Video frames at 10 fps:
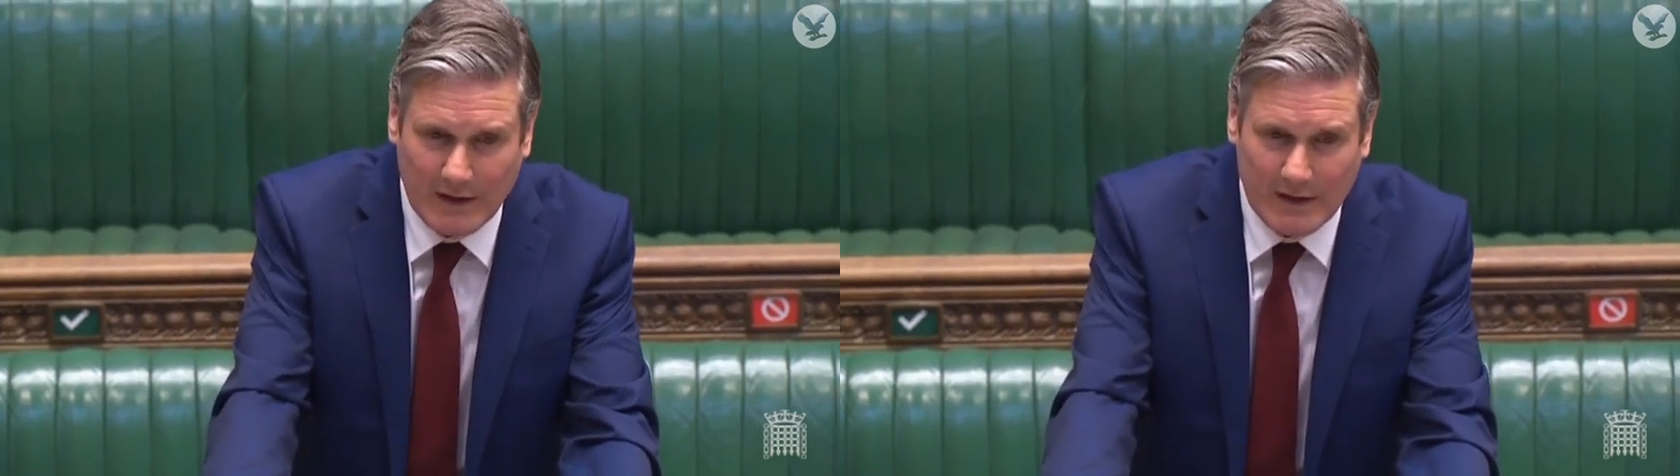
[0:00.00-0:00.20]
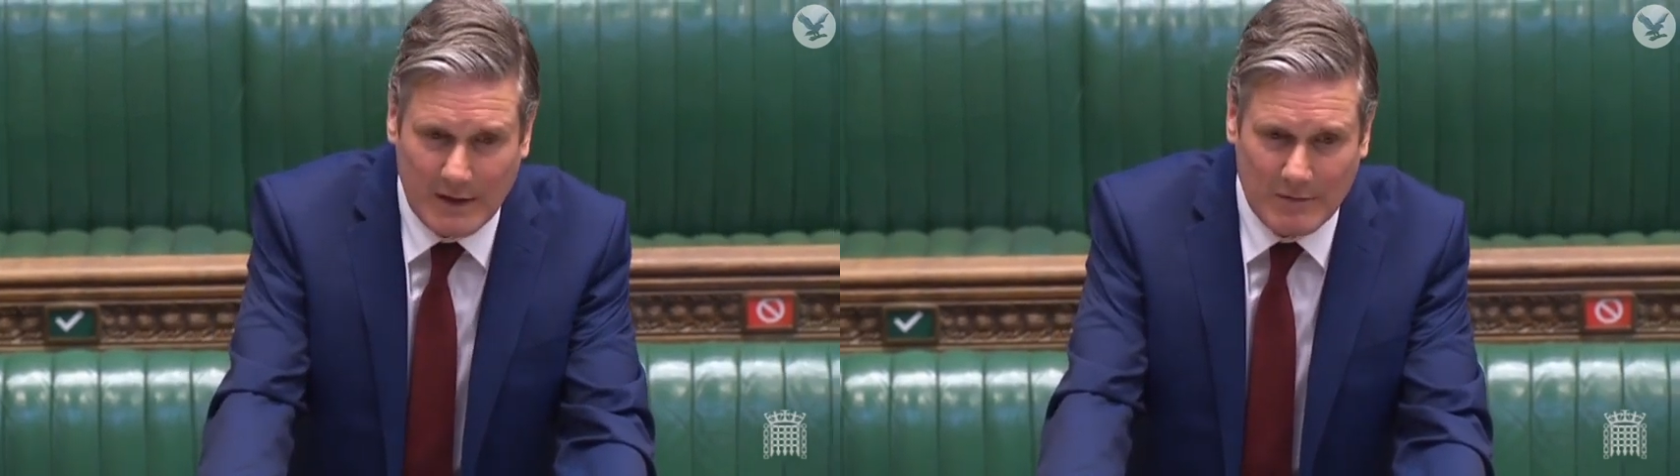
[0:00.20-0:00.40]

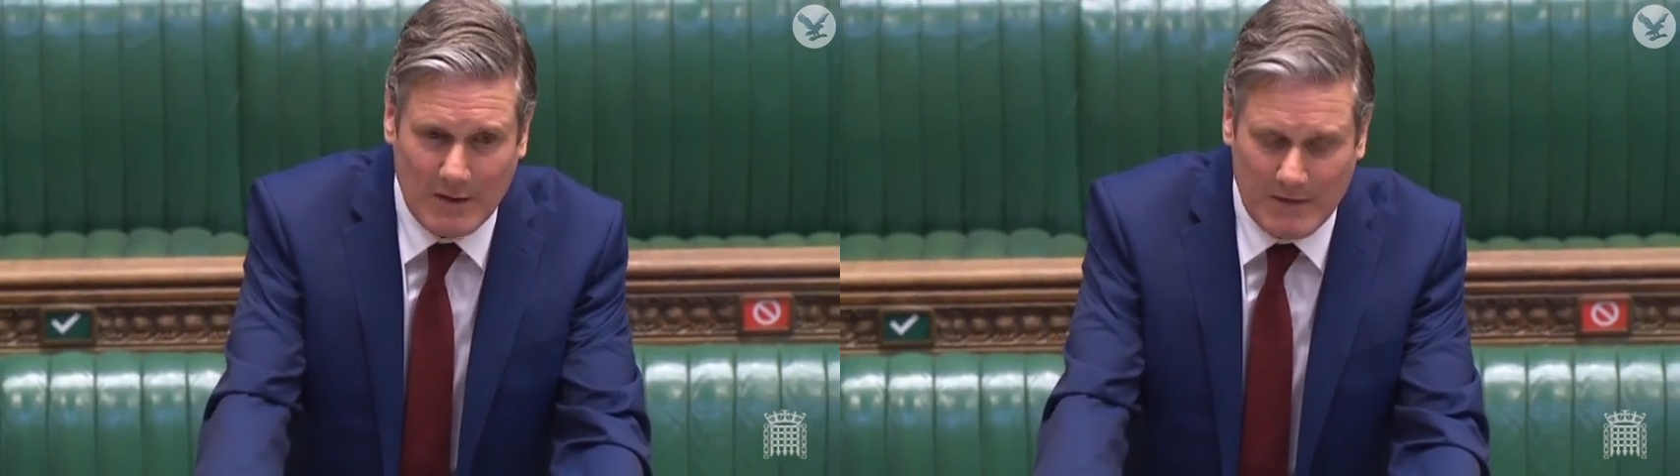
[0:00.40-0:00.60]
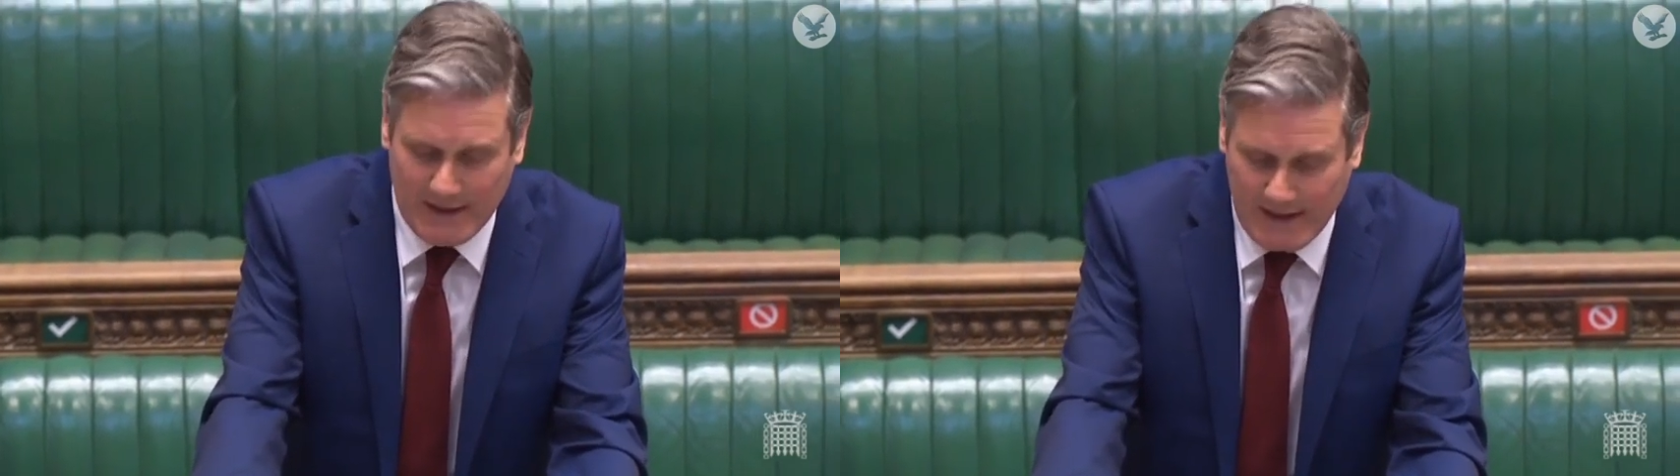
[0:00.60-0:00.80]

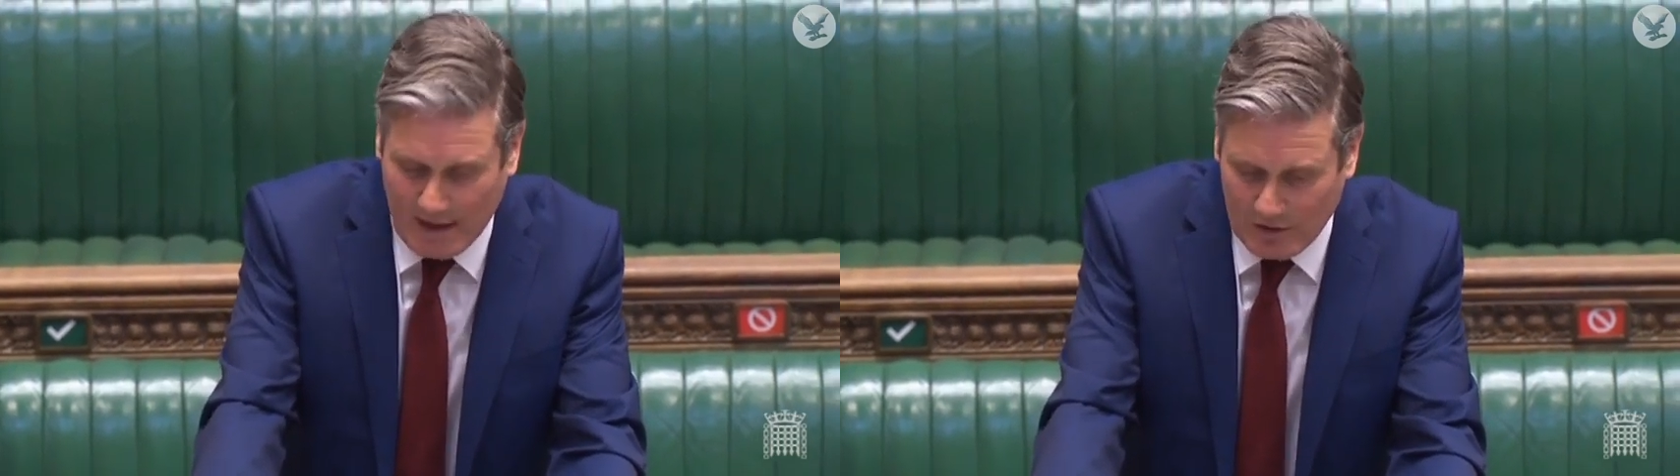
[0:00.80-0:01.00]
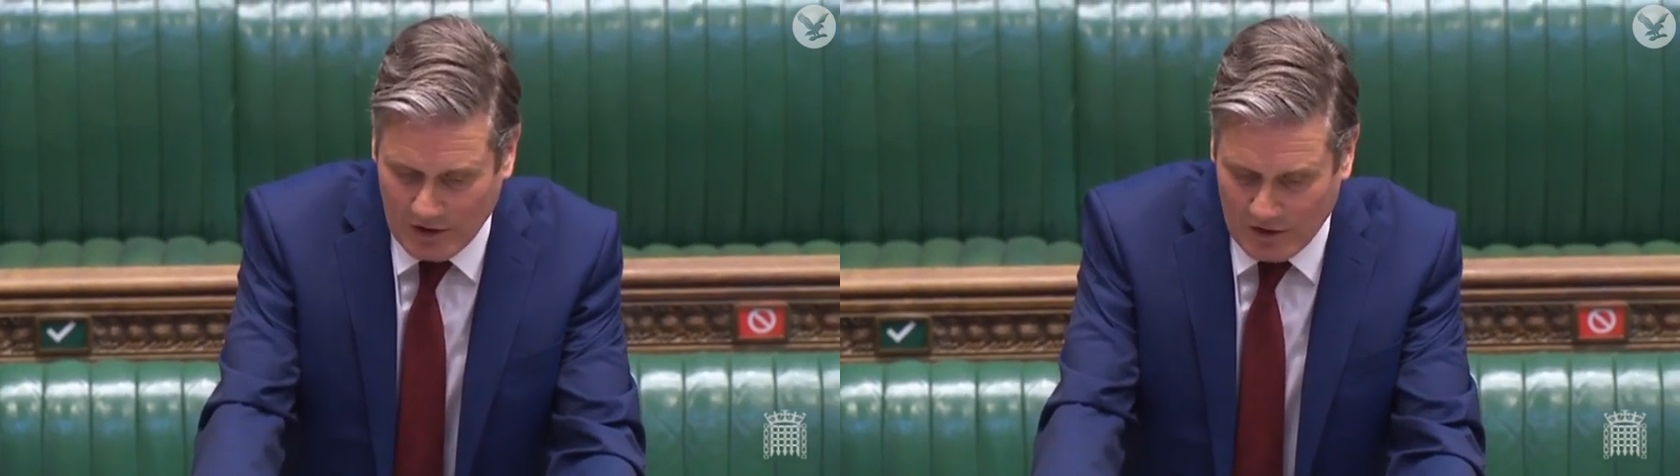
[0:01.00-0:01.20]
sometimes
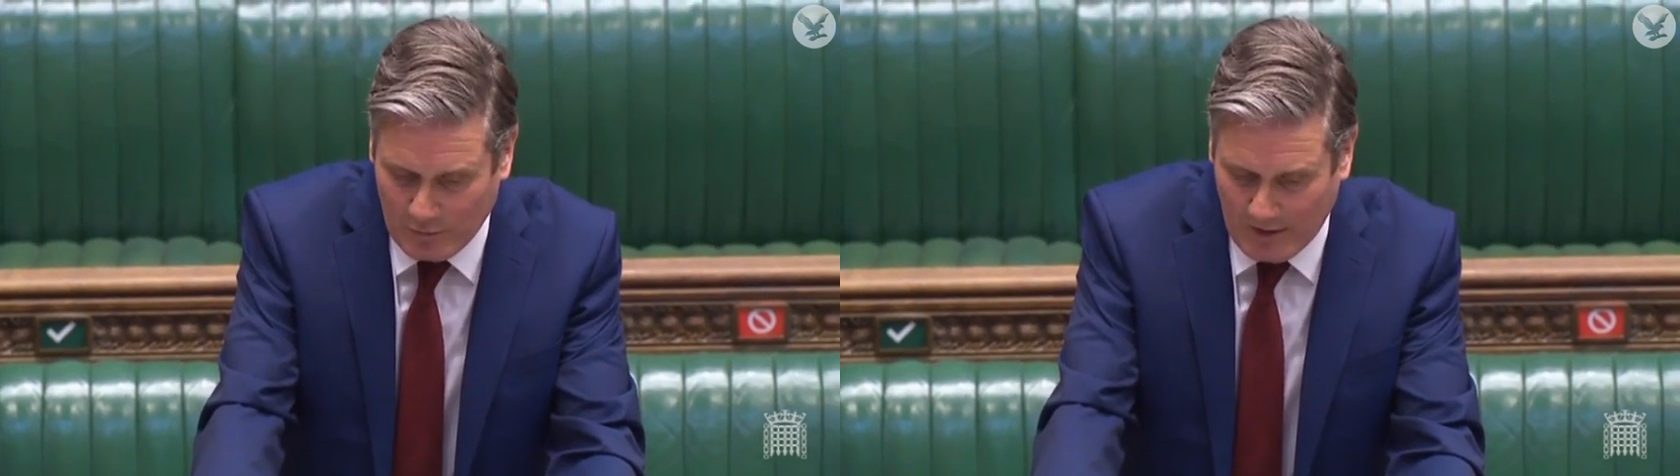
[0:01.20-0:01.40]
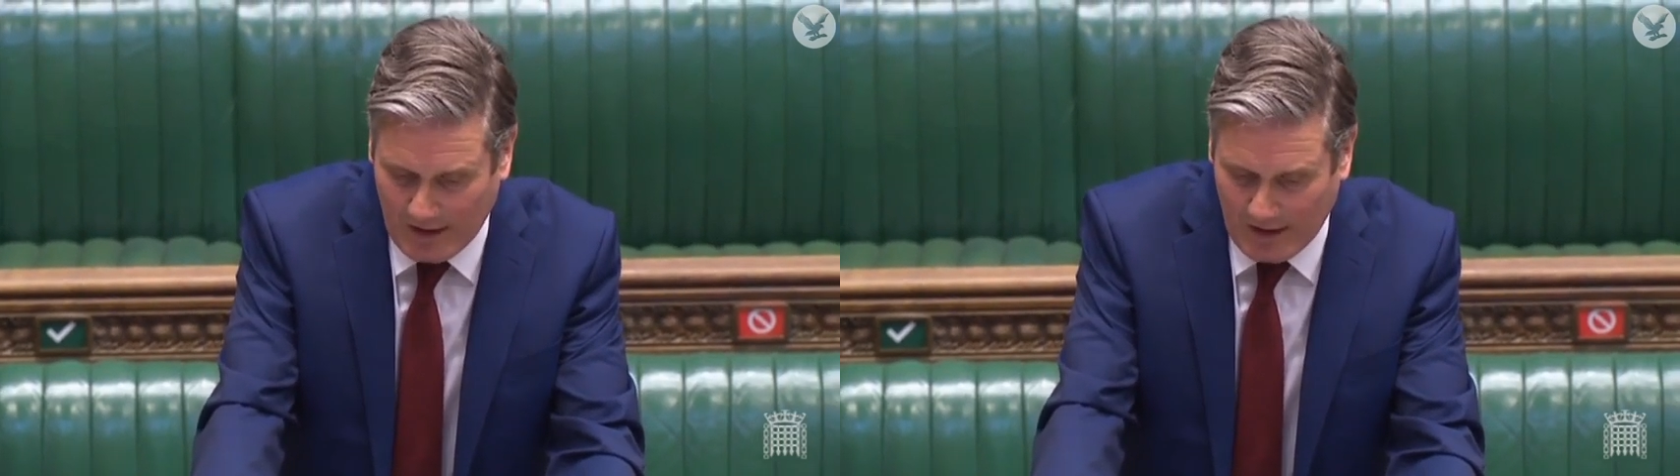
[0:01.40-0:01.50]
thousands of